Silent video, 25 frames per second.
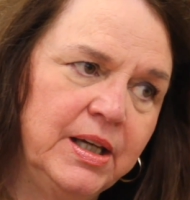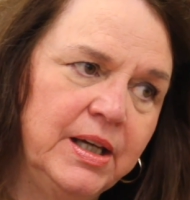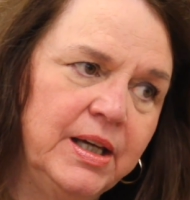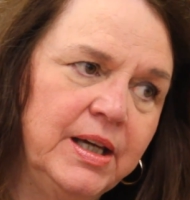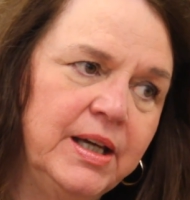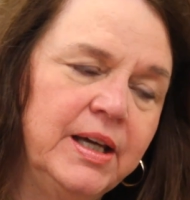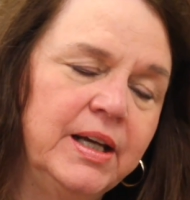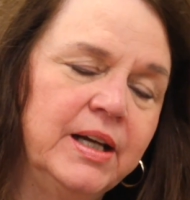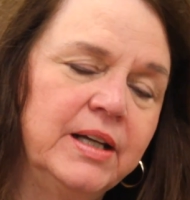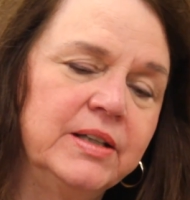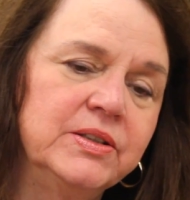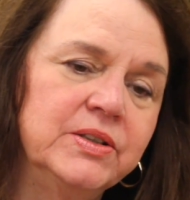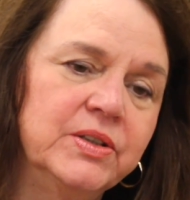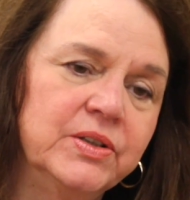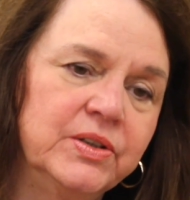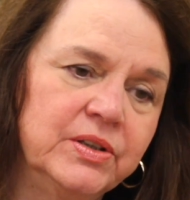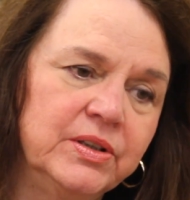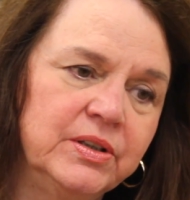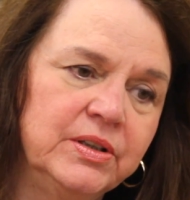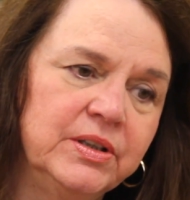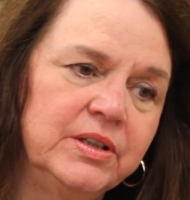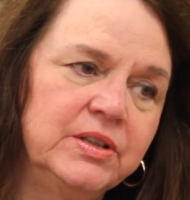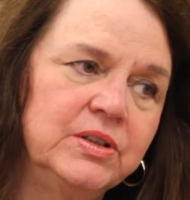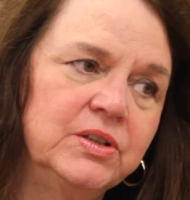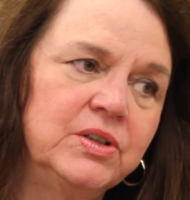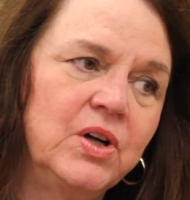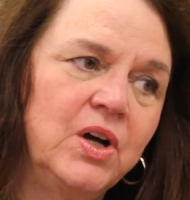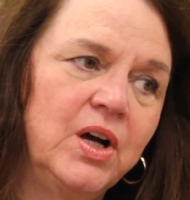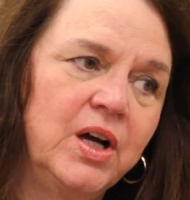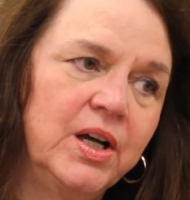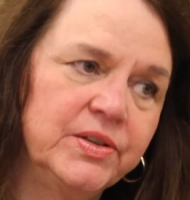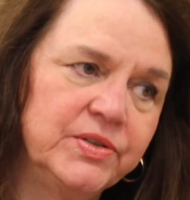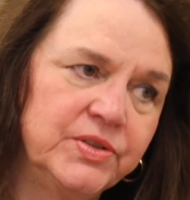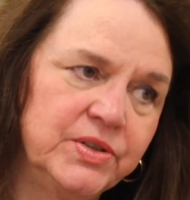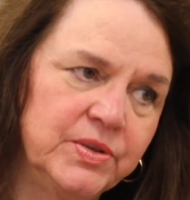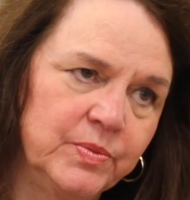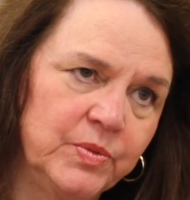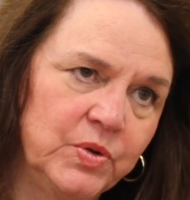and I certainly
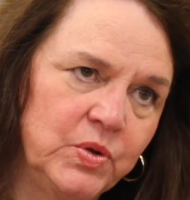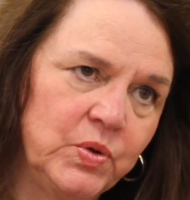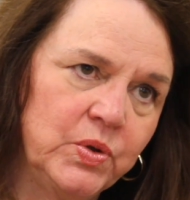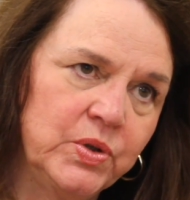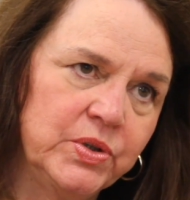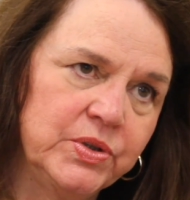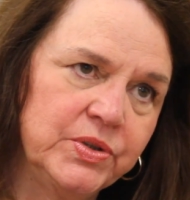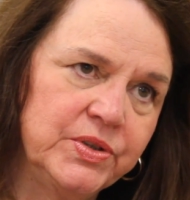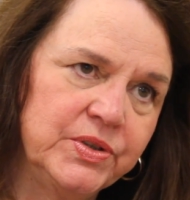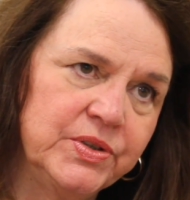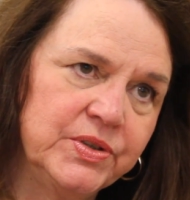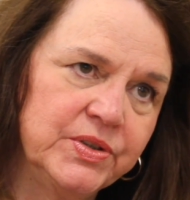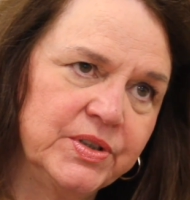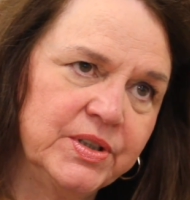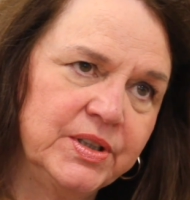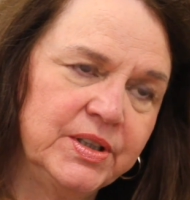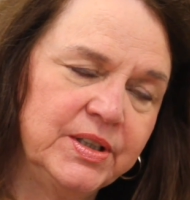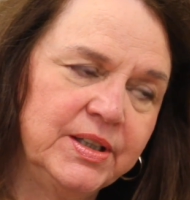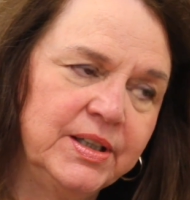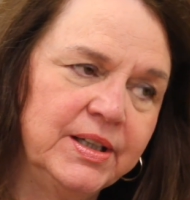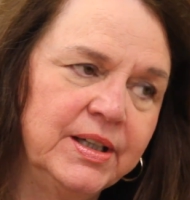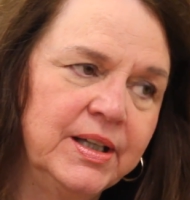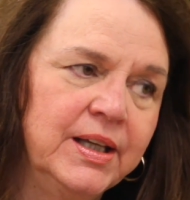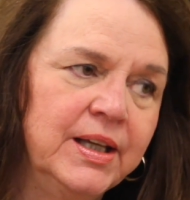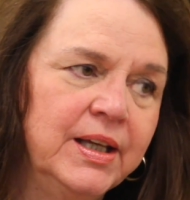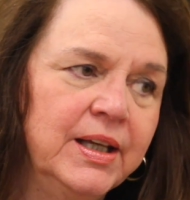taught some courses in it.